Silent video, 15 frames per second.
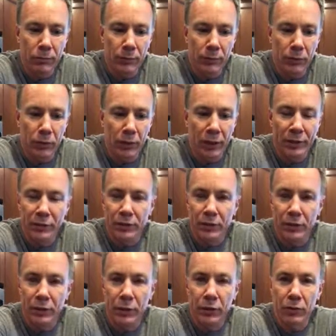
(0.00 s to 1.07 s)
for lunches
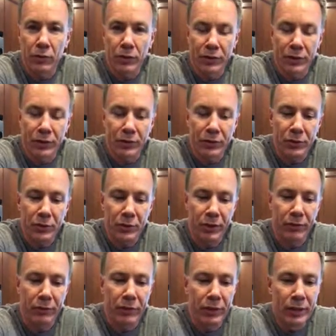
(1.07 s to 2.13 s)
or dinners or
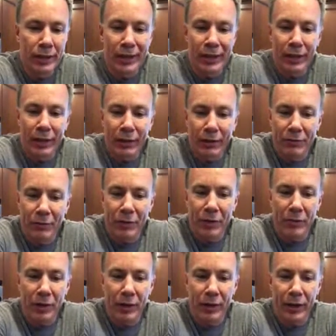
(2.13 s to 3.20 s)
whatever, and I don't have to
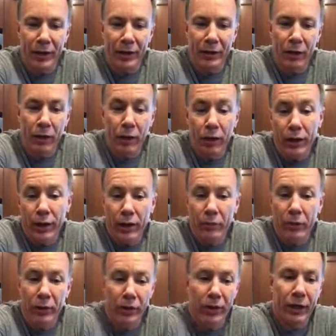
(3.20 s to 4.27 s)
think about it. I can go, oh, I got a
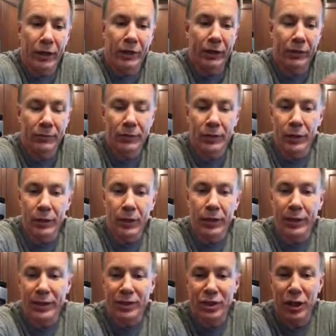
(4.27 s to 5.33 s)
burger I can eat, and
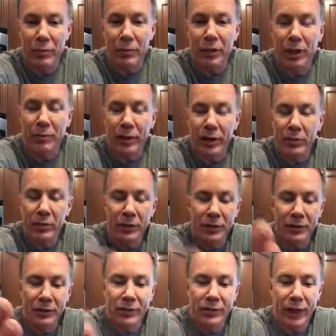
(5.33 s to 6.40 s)
I can chop it up. I can put it
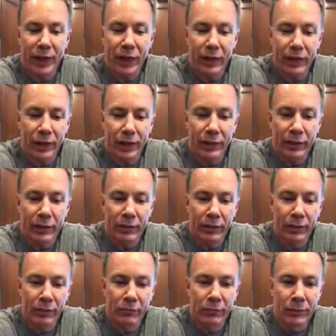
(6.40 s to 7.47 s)
in a salad. I can eat it
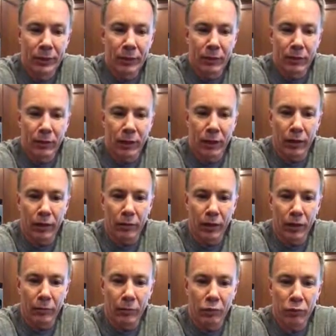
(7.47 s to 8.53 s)
on
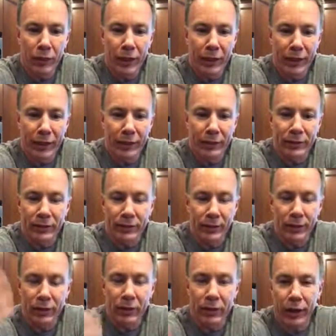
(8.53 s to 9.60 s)
bread. I can,
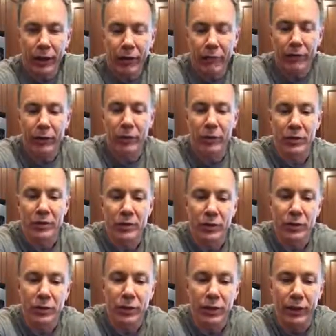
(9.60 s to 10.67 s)
however I want to
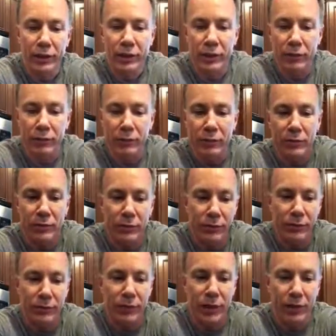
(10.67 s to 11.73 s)
do it. I can eat it with
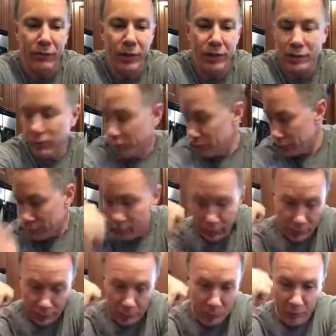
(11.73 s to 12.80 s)
a side of vegetables,
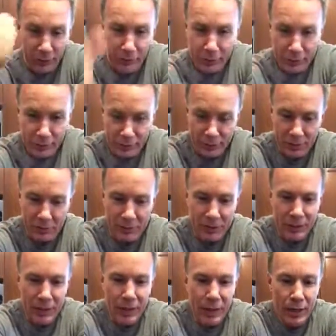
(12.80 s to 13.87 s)
grilled asparagus or something,